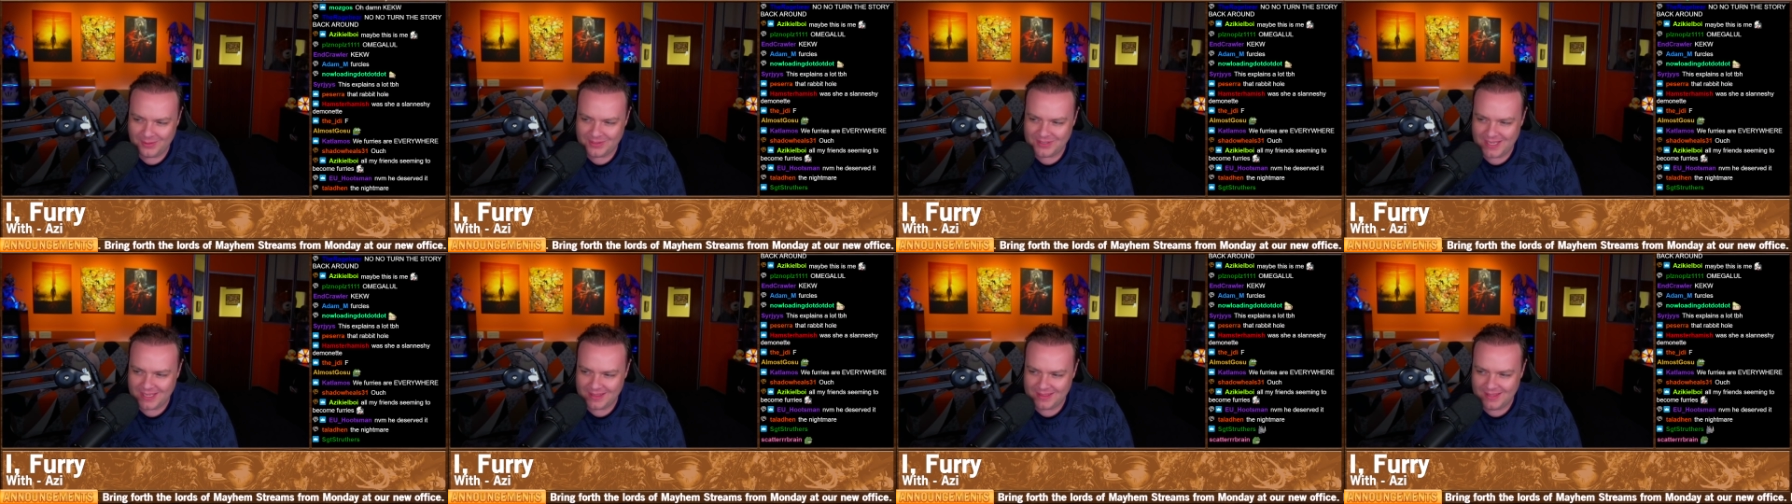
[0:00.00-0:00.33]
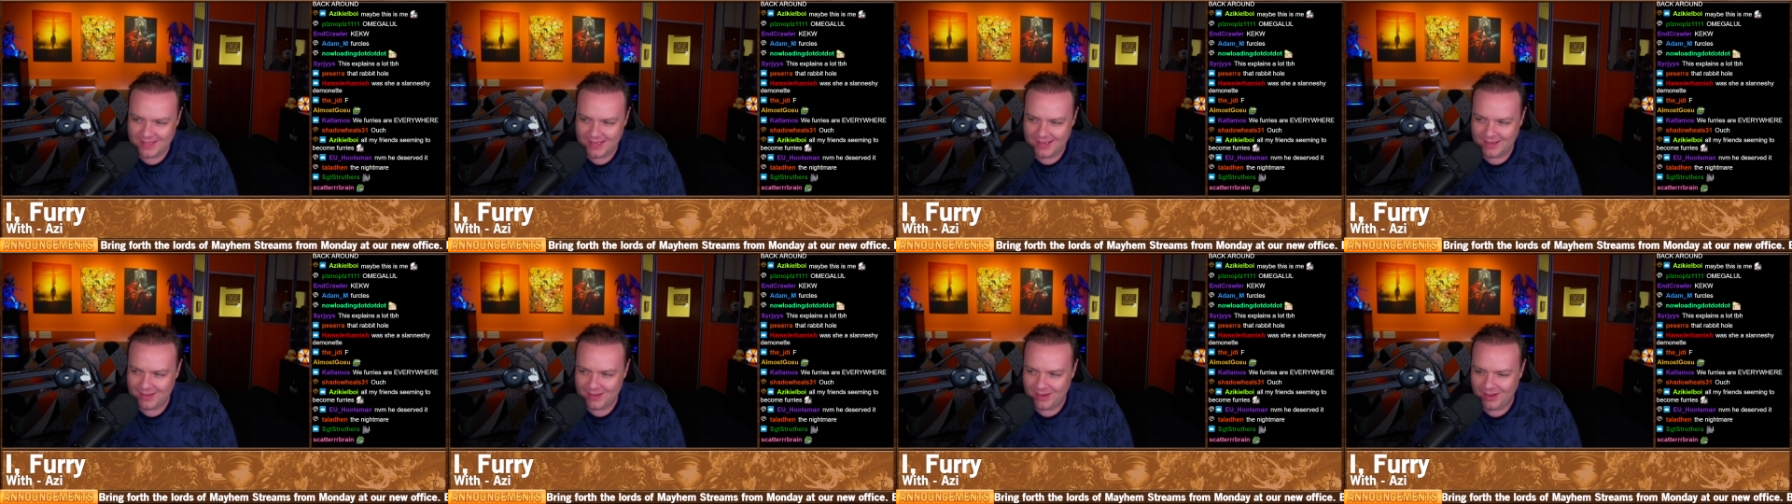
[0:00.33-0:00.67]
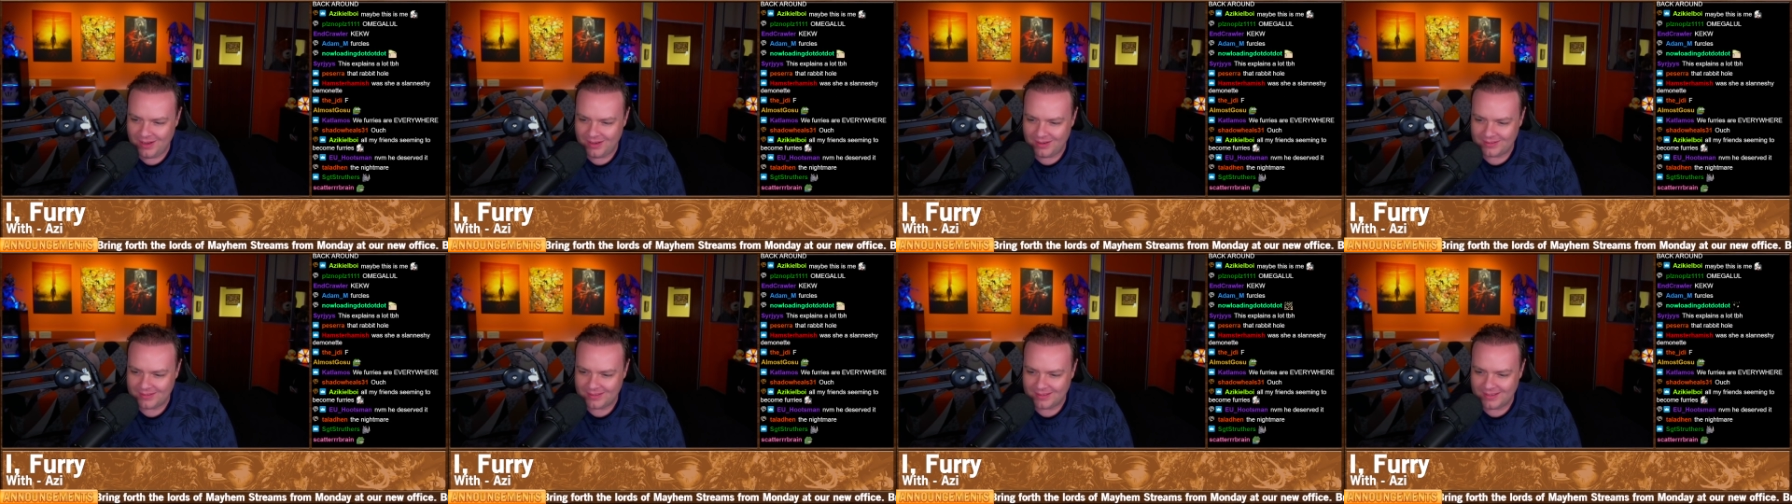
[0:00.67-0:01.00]
was that thing
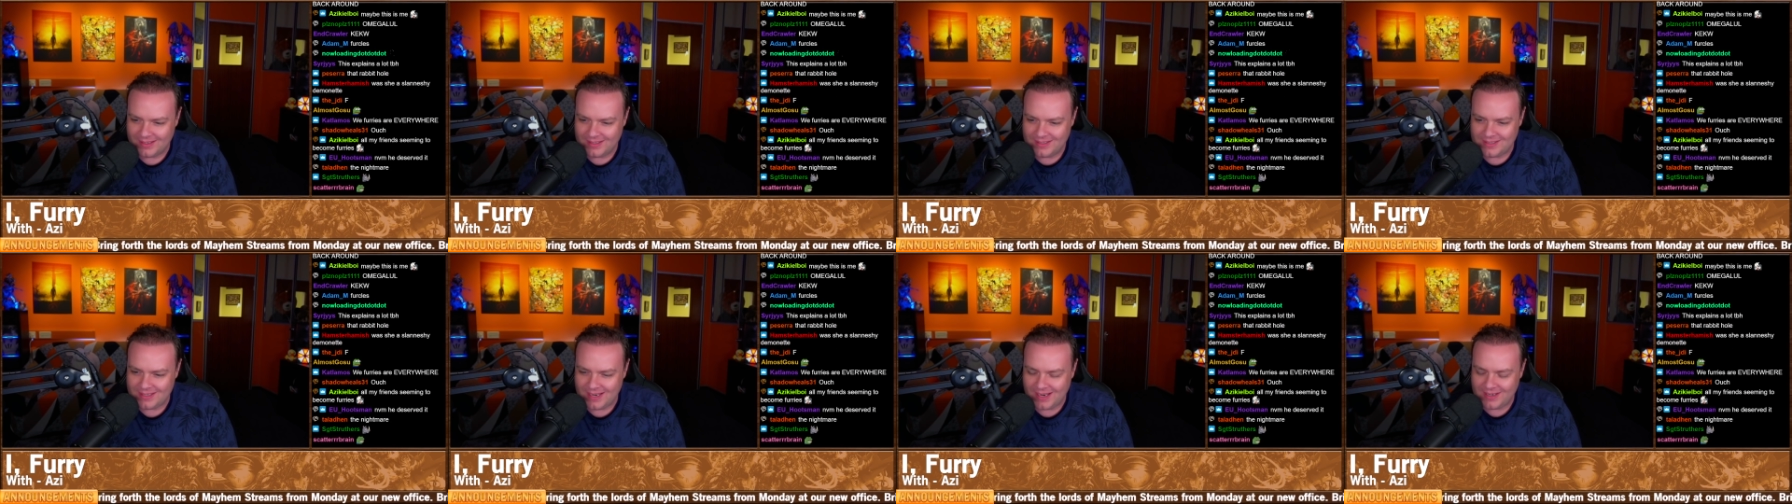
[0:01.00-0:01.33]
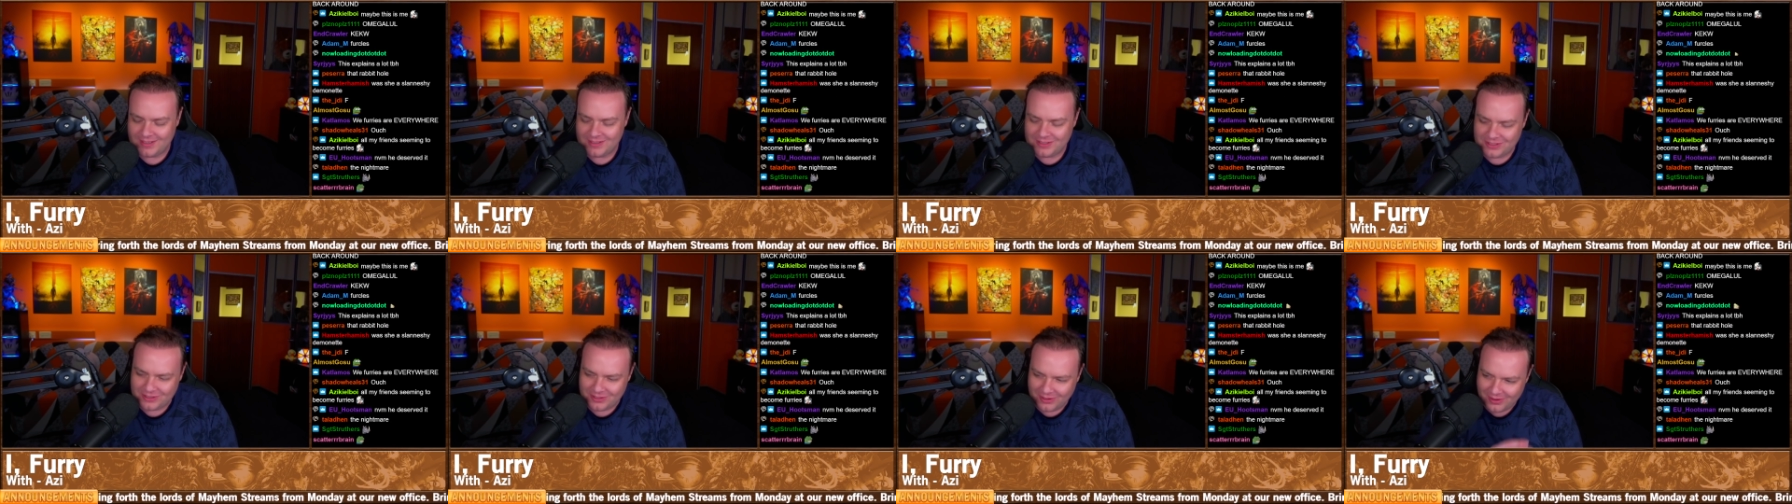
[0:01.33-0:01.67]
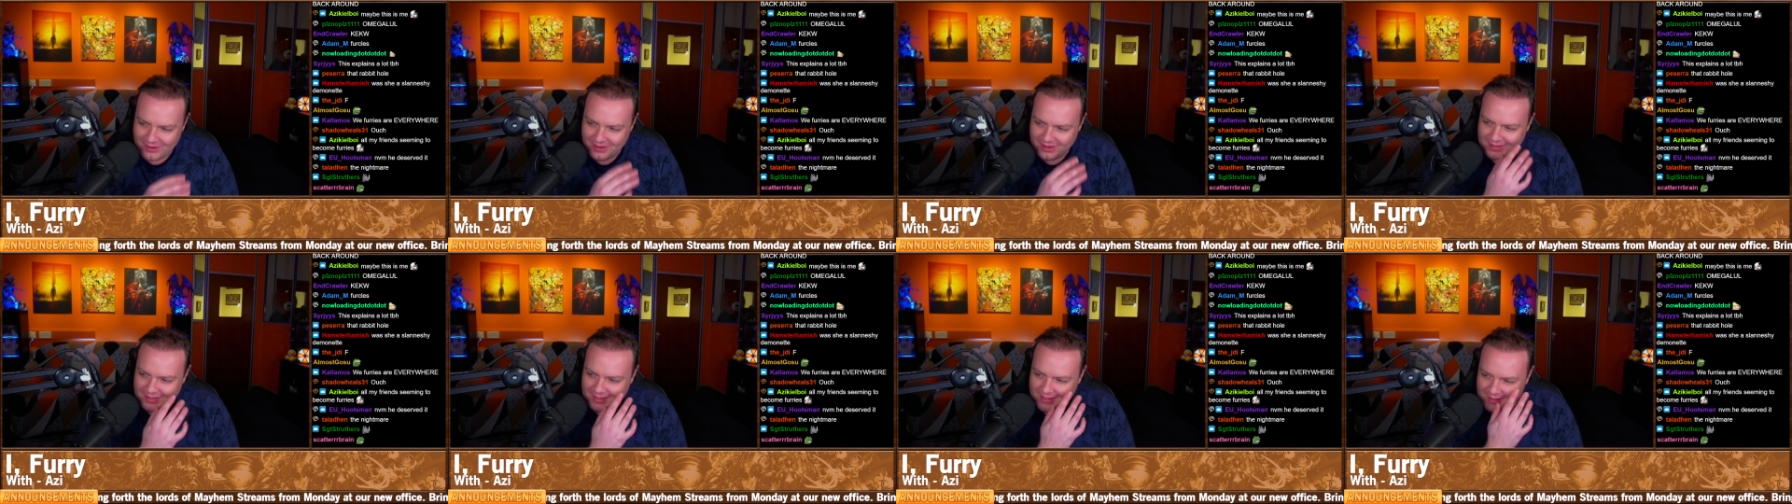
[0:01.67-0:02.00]
called that the internet
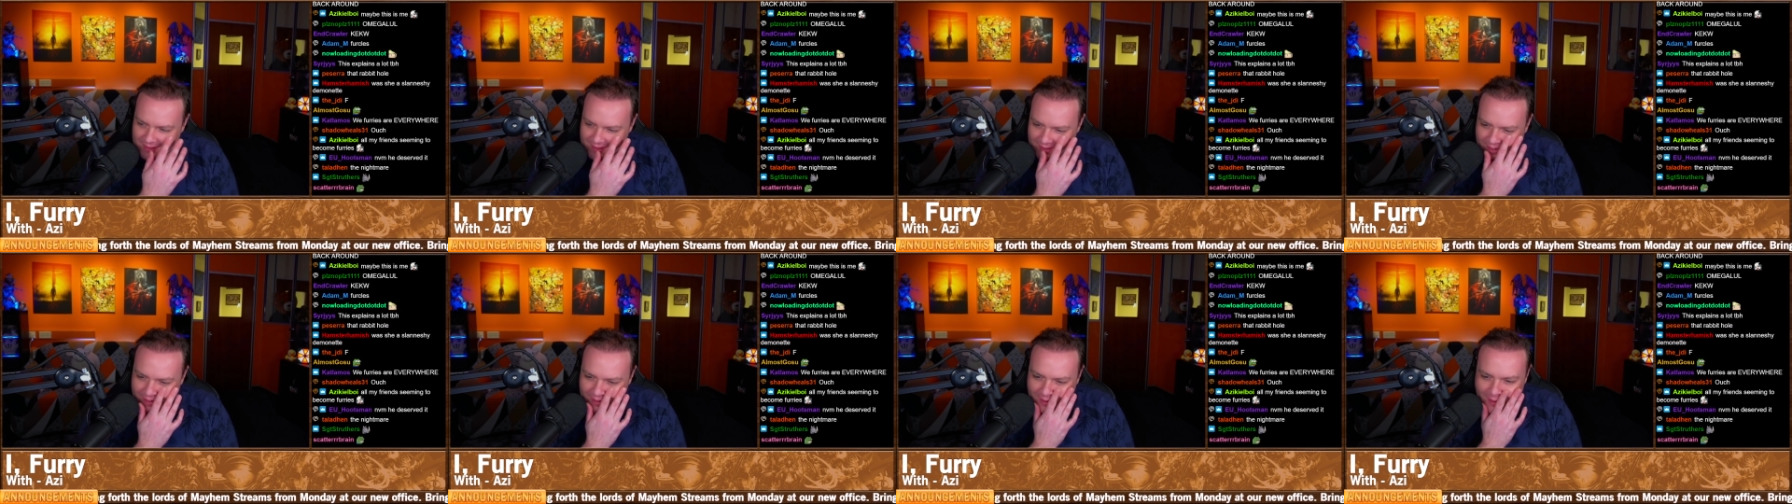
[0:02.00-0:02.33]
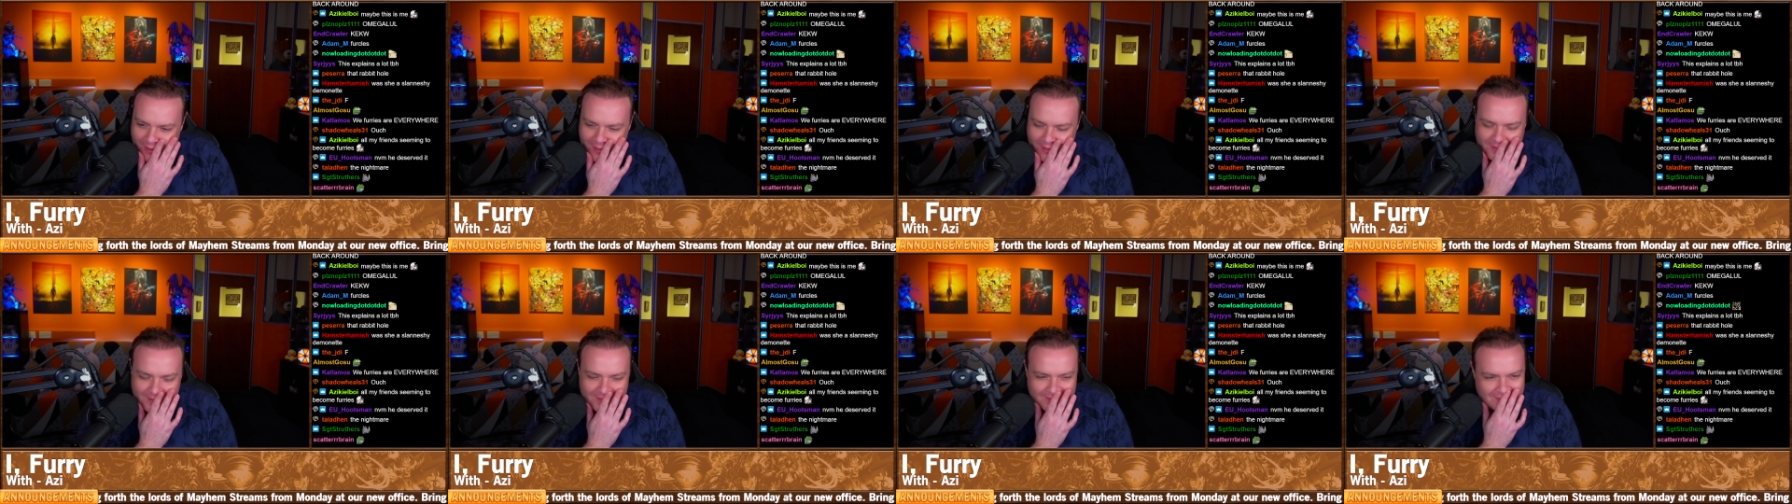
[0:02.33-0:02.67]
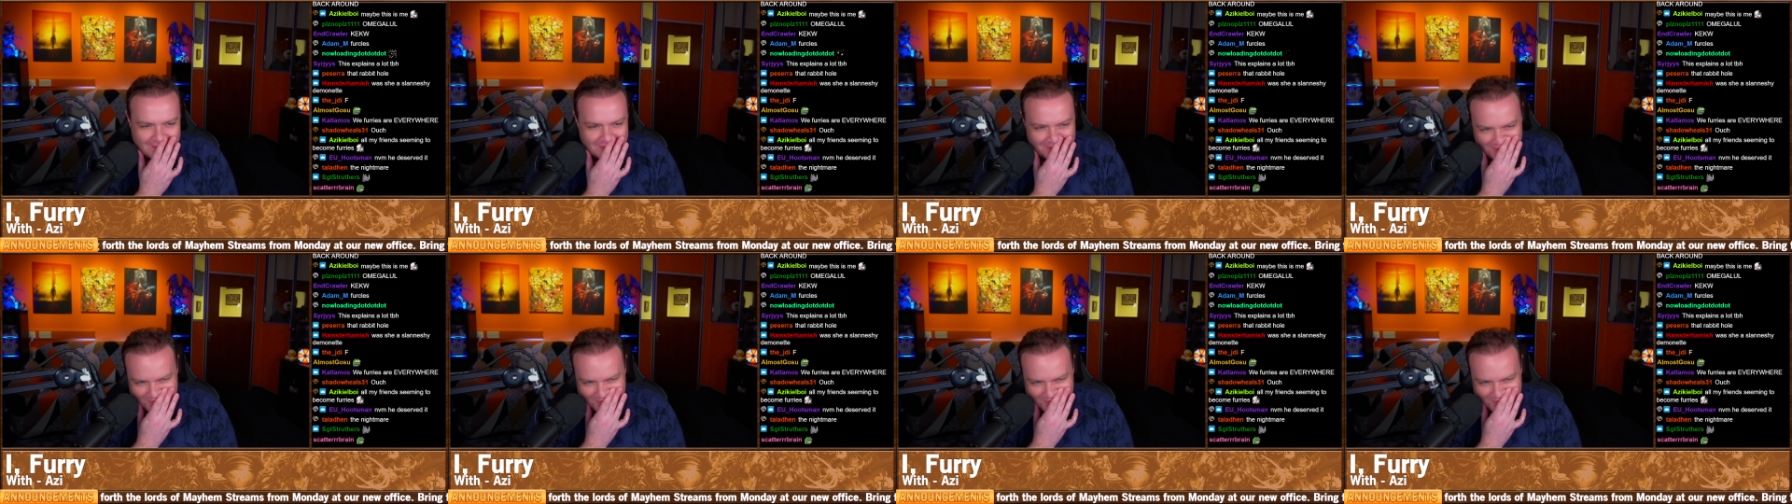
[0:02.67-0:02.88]
historian did a thing on.